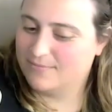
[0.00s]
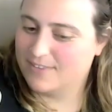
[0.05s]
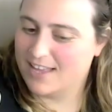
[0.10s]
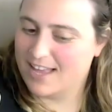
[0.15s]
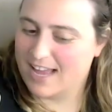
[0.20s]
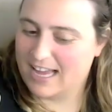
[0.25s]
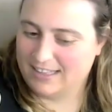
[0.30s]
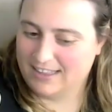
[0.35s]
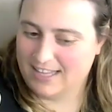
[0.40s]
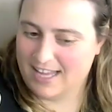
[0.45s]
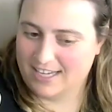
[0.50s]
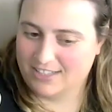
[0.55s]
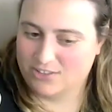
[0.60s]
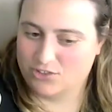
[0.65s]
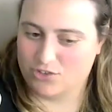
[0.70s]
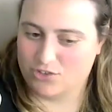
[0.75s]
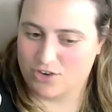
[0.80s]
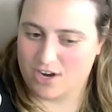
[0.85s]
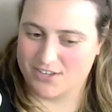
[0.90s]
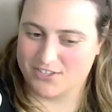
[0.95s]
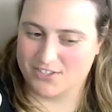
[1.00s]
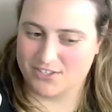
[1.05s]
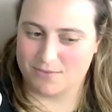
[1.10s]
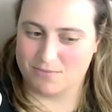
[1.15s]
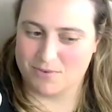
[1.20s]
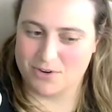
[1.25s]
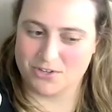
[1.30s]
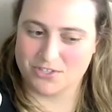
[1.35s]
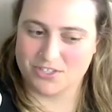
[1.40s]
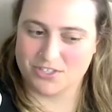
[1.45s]
And like trust the
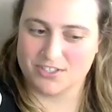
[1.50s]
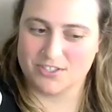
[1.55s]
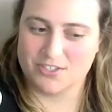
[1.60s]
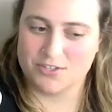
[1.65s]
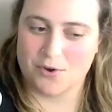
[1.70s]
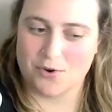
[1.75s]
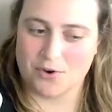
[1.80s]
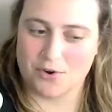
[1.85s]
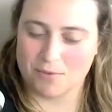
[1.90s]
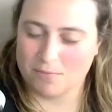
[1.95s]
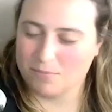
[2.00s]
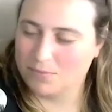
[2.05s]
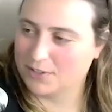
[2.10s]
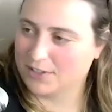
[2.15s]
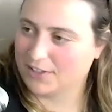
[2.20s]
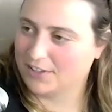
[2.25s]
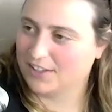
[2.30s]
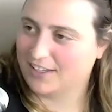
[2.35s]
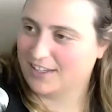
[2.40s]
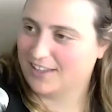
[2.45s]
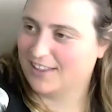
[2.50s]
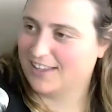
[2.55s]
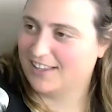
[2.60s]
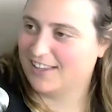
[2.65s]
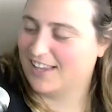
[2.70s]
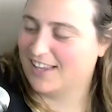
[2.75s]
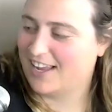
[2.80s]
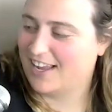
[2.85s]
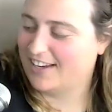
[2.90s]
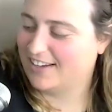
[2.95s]
person so completely
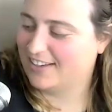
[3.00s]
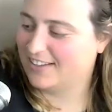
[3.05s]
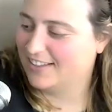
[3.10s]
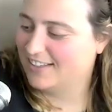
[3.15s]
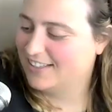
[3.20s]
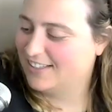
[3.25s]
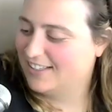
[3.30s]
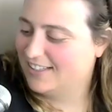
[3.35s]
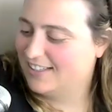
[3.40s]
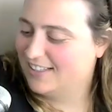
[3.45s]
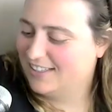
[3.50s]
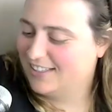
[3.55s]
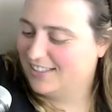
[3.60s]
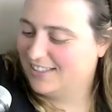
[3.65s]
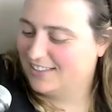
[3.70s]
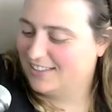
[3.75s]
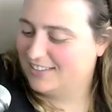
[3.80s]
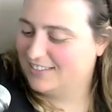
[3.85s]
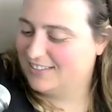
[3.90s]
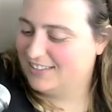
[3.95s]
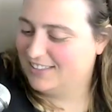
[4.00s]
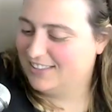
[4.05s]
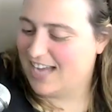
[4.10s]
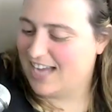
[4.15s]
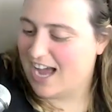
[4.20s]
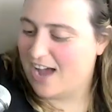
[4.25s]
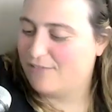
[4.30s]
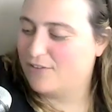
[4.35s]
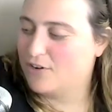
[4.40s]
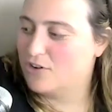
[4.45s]
that like
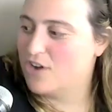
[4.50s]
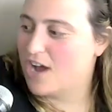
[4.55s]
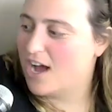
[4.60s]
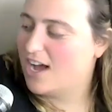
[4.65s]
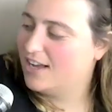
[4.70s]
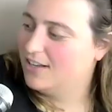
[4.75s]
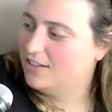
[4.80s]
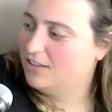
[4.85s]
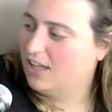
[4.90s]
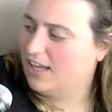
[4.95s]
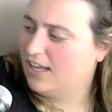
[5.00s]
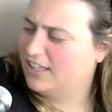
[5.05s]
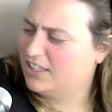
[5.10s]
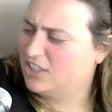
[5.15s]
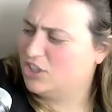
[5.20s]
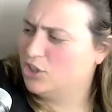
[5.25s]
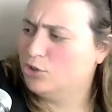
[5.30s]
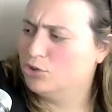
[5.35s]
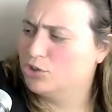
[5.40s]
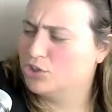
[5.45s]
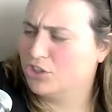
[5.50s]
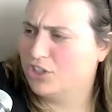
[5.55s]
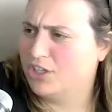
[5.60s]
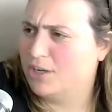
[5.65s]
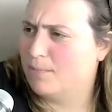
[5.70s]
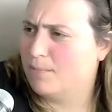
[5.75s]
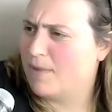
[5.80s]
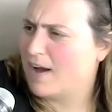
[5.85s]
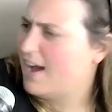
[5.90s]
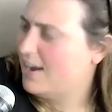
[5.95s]
if you're not like usually
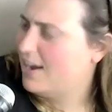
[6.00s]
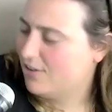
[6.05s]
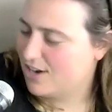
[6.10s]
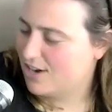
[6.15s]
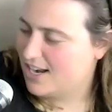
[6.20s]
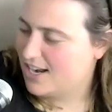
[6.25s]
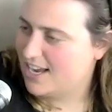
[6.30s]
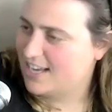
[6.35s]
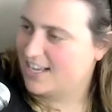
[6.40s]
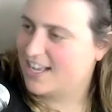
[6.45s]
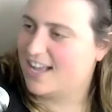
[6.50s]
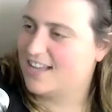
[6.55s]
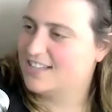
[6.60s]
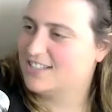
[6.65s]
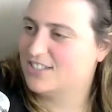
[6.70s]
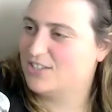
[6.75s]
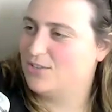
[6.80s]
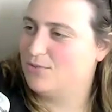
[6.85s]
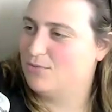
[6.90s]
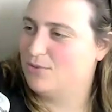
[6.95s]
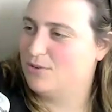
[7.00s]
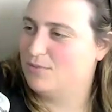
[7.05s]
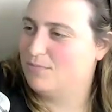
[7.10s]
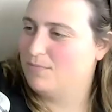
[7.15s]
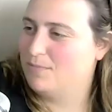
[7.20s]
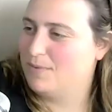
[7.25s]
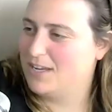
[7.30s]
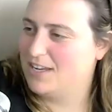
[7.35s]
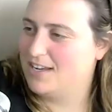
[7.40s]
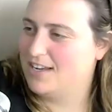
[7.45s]
a pirate, I guess you
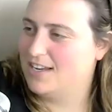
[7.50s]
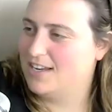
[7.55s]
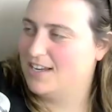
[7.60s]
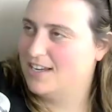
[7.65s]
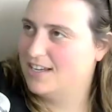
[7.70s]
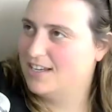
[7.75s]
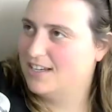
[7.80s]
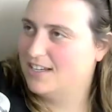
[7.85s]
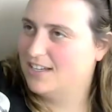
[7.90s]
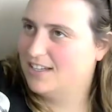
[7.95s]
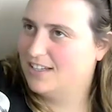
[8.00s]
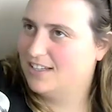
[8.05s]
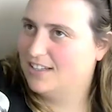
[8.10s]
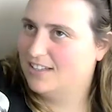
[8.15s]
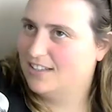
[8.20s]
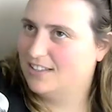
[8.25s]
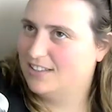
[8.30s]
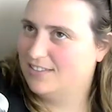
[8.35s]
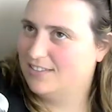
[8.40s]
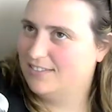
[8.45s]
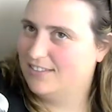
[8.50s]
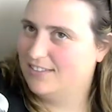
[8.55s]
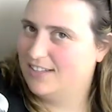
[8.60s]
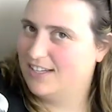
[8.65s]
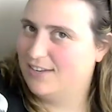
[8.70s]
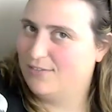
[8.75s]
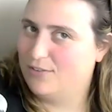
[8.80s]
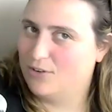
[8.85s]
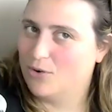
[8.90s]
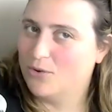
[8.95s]
would be
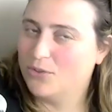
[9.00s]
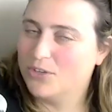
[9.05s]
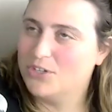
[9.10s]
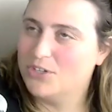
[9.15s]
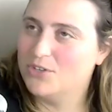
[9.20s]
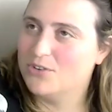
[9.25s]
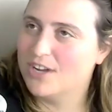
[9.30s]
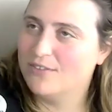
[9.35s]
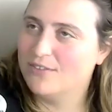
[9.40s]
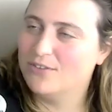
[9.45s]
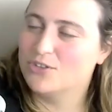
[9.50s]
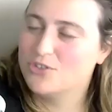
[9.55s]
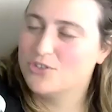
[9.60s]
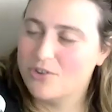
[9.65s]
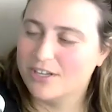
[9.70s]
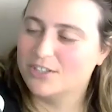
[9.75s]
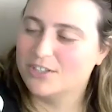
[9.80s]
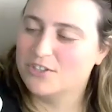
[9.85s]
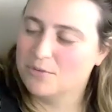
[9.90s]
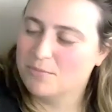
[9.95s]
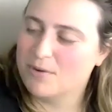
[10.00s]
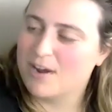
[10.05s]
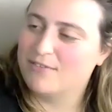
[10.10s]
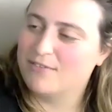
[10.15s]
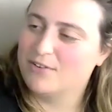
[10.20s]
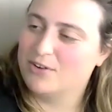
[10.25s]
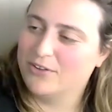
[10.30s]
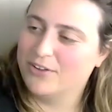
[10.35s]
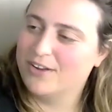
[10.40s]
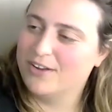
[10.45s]
if you're doing two
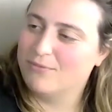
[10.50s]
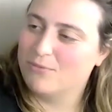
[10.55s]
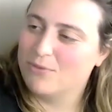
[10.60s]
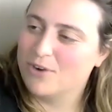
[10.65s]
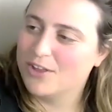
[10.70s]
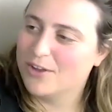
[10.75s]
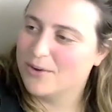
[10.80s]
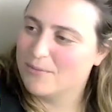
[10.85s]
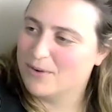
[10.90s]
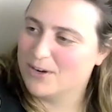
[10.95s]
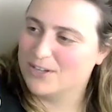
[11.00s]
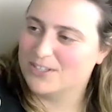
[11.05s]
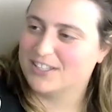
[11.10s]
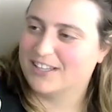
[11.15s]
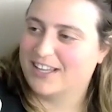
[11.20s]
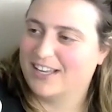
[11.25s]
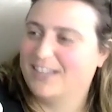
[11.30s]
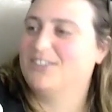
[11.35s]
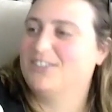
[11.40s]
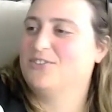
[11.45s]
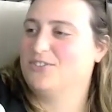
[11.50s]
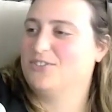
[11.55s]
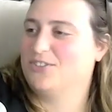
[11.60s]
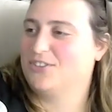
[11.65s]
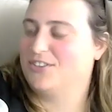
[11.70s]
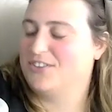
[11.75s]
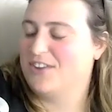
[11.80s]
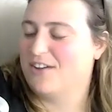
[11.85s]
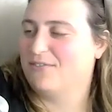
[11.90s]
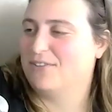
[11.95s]
prov, you only have one other person, like you
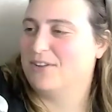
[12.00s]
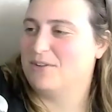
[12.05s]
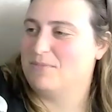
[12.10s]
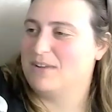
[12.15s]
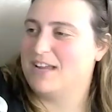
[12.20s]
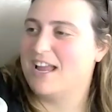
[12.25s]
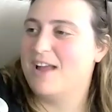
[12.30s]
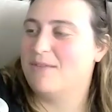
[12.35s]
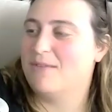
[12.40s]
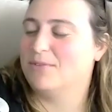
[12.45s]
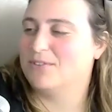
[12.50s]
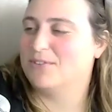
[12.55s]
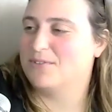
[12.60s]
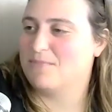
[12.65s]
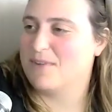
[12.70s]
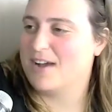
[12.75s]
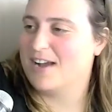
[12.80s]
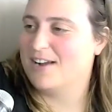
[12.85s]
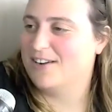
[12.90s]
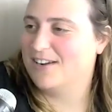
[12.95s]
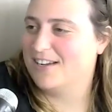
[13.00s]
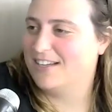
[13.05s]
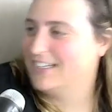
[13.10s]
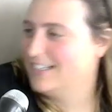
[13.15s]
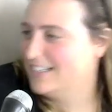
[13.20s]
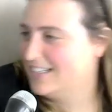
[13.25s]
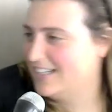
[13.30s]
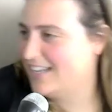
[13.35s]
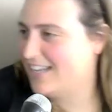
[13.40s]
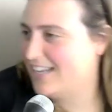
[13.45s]
should definitely be able to pirate
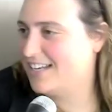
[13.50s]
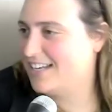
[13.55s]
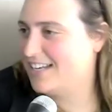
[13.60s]
it.